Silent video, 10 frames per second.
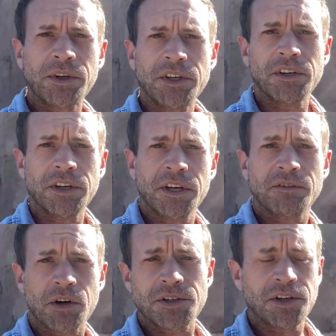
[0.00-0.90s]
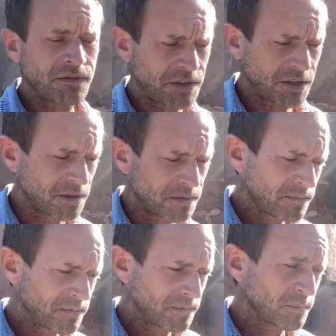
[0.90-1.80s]
get ahead of ourselves here
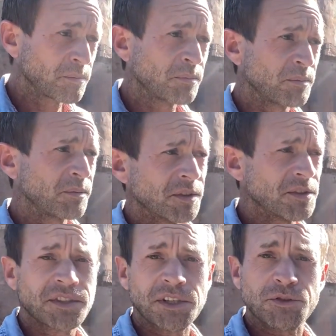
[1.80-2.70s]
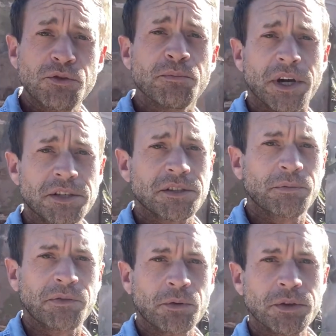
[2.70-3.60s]
and see too much
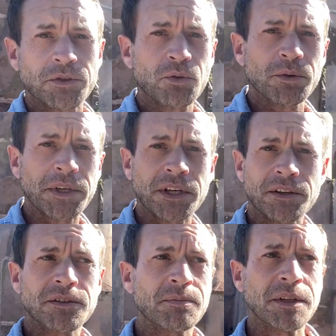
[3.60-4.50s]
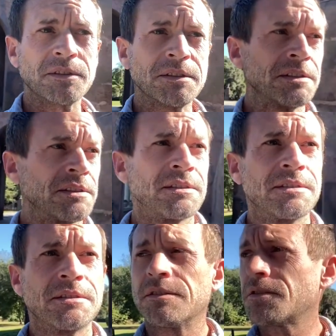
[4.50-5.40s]
before the tour begins, but
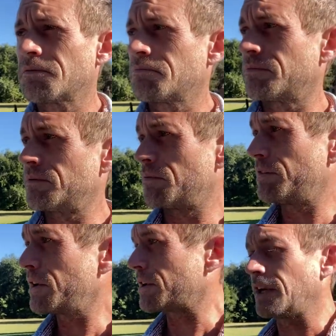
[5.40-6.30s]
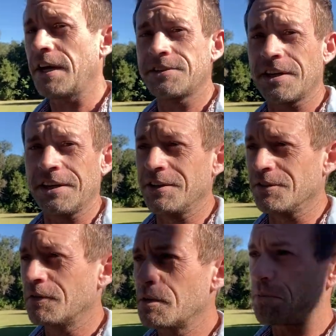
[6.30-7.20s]
it's very nice out here,
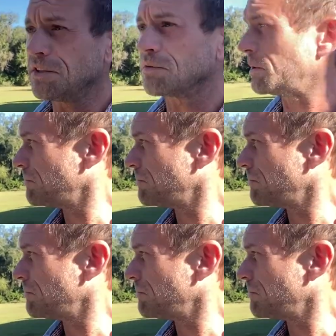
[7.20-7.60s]
very peaceful.